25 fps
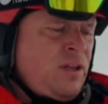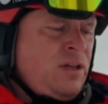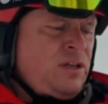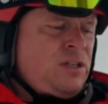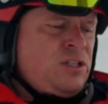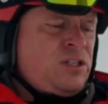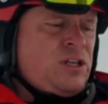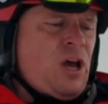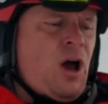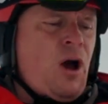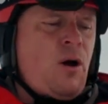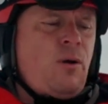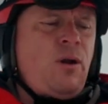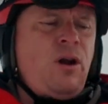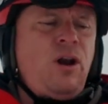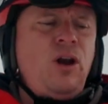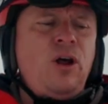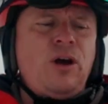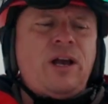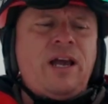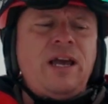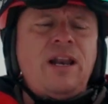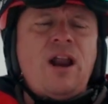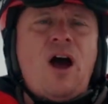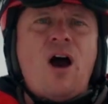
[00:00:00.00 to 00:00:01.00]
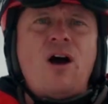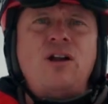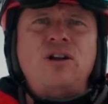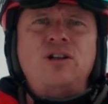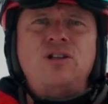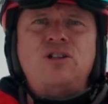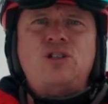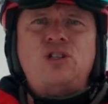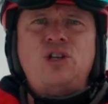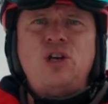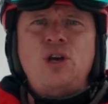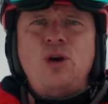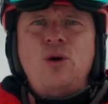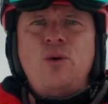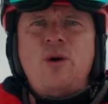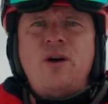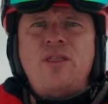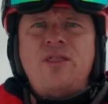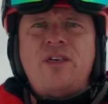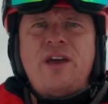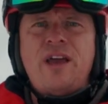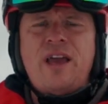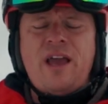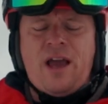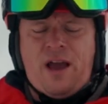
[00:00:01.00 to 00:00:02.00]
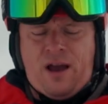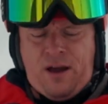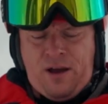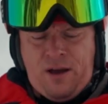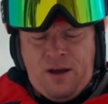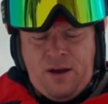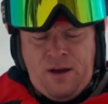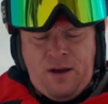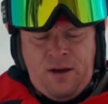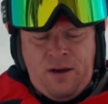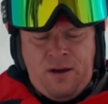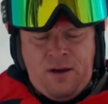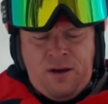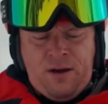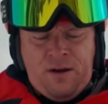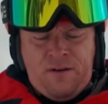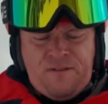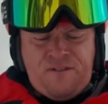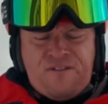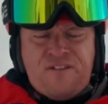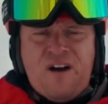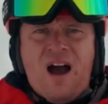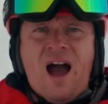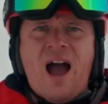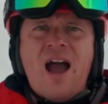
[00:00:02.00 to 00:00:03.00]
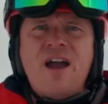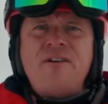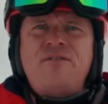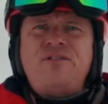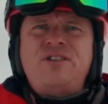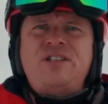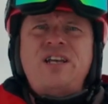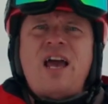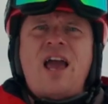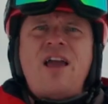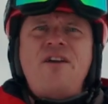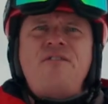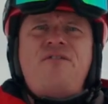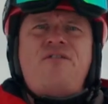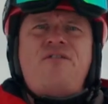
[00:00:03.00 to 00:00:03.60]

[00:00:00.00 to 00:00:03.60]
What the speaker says: So looking on to the 5-day